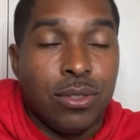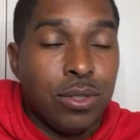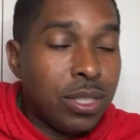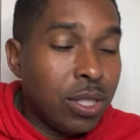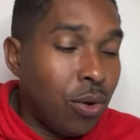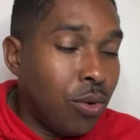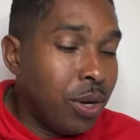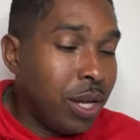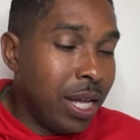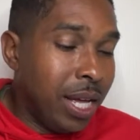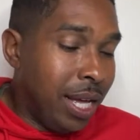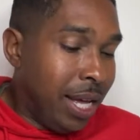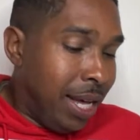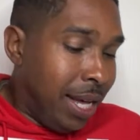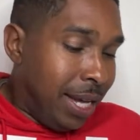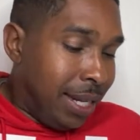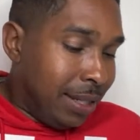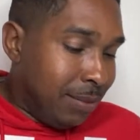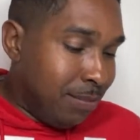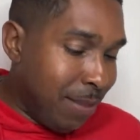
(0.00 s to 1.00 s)
So,
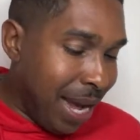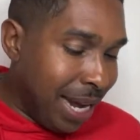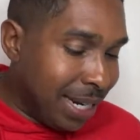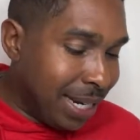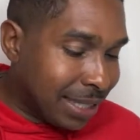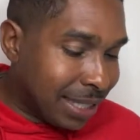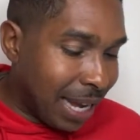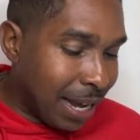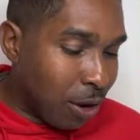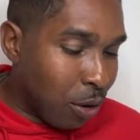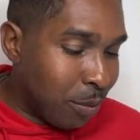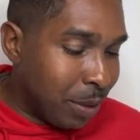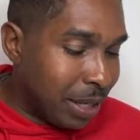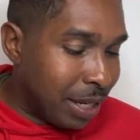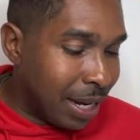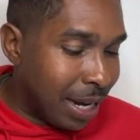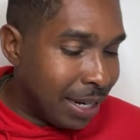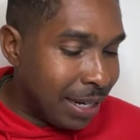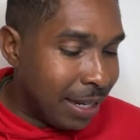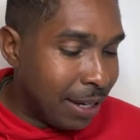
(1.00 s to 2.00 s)
man, this ain't gonna be
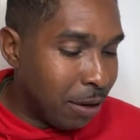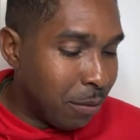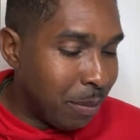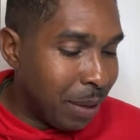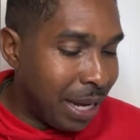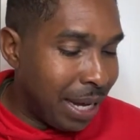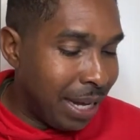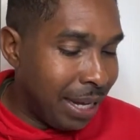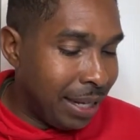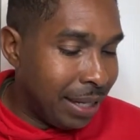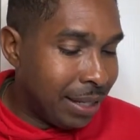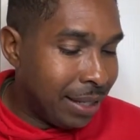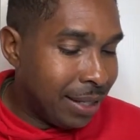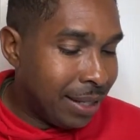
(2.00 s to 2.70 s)
nothing to him, man.